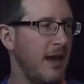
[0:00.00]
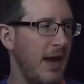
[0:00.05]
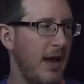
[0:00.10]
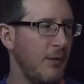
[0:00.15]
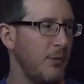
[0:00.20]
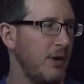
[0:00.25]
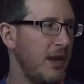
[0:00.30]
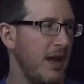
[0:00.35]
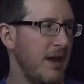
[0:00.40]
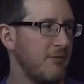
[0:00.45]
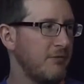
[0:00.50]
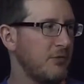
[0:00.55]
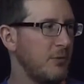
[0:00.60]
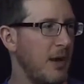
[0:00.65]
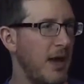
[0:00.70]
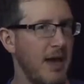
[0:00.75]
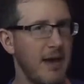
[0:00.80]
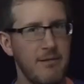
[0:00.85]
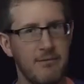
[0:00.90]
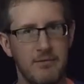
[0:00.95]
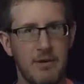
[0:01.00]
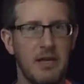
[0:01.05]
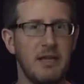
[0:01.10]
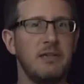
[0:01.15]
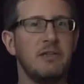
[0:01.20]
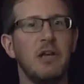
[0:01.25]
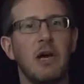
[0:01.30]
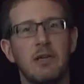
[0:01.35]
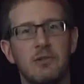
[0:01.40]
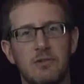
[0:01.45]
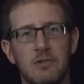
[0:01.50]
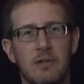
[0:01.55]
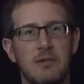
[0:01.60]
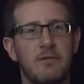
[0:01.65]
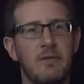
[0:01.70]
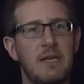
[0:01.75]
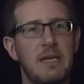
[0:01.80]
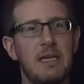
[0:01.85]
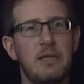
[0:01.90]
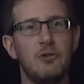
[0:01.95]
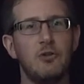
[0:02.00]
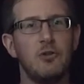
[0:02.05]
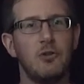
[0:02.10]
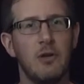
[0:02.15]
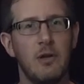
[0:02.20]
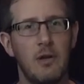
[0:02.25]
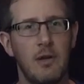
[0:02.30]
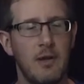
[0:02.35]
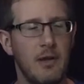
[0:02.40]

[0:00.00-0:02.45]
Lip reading: I would have to have a dozen of each,